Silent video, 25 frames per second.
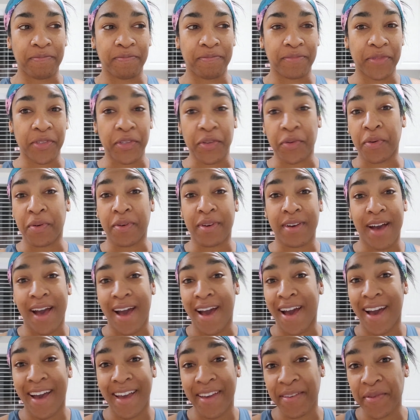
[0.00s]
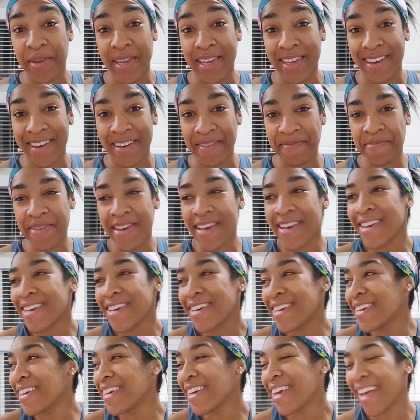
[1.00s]
So I wake up
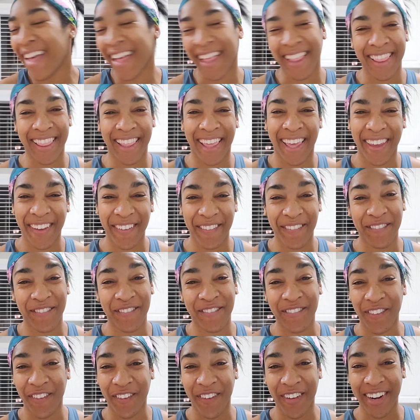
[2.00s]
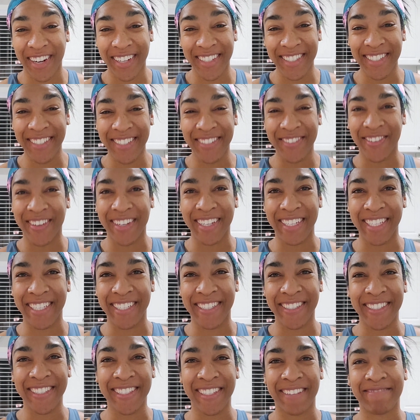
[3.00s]
at like 4:20
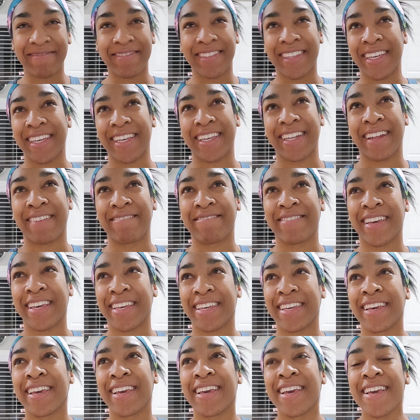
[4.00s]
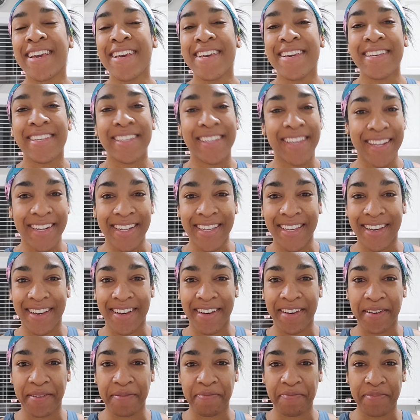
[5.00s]
or something, and I'm like getting
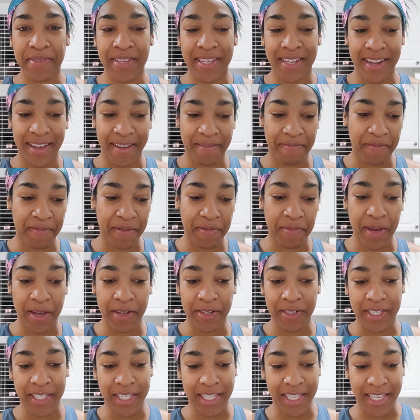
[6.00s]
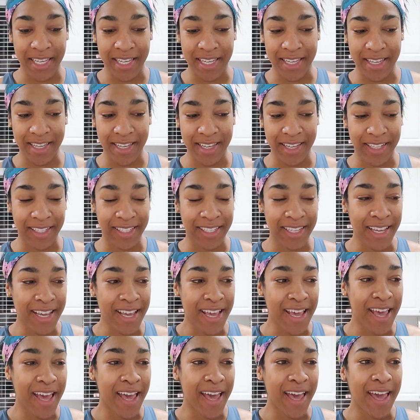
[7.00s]
up and I'm about to eat,
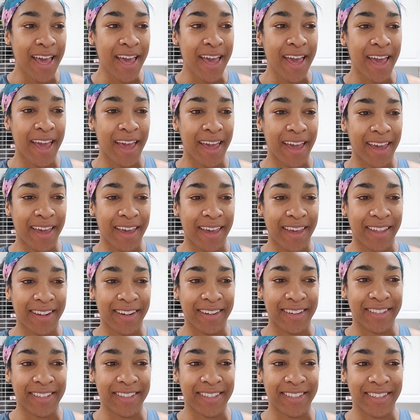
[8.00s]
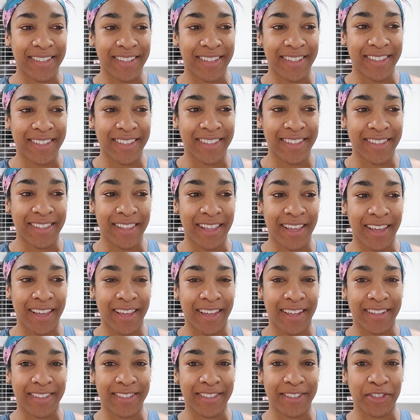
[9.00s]
and
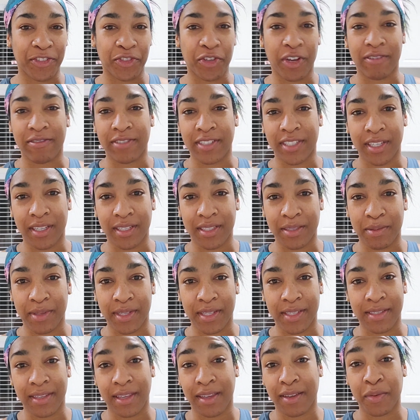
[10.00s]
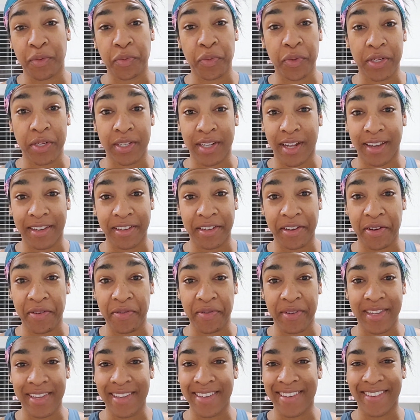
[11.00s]
then Travis texts me and he's like, "We're not
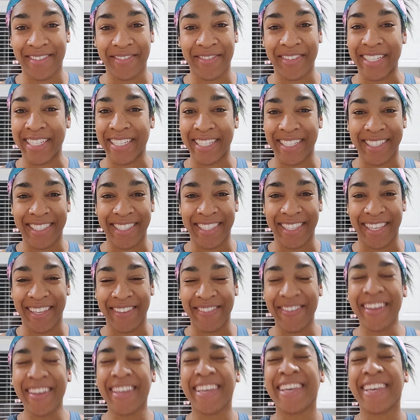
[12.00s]
going. We need sleep."